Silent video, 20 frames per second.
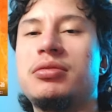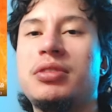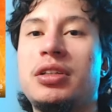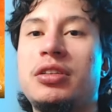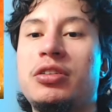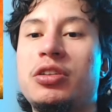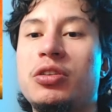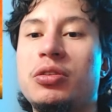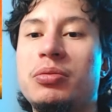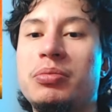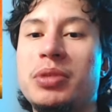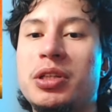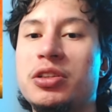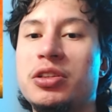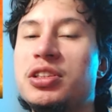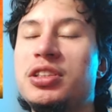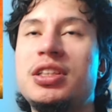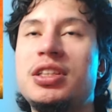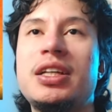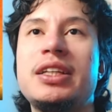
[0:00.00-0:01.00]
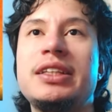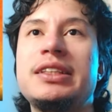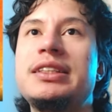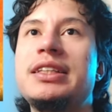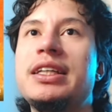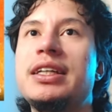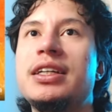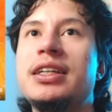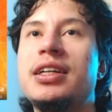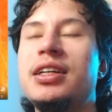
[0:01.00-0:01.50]
I don't know, because he didn't
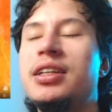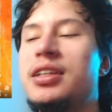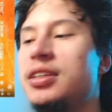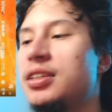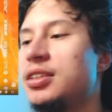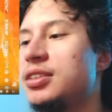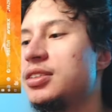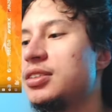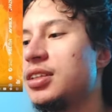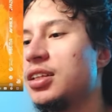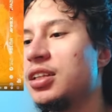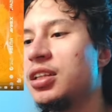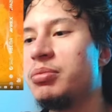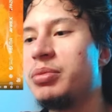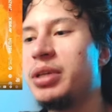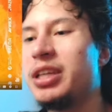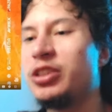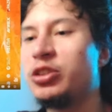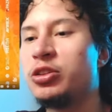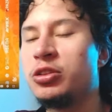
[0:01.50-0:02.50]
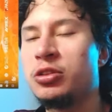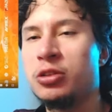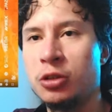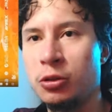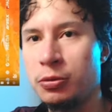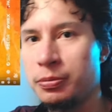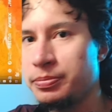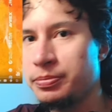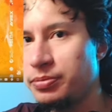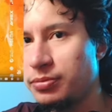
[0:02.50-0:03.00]
sing in his elimination.
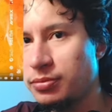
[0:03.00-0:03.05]
So,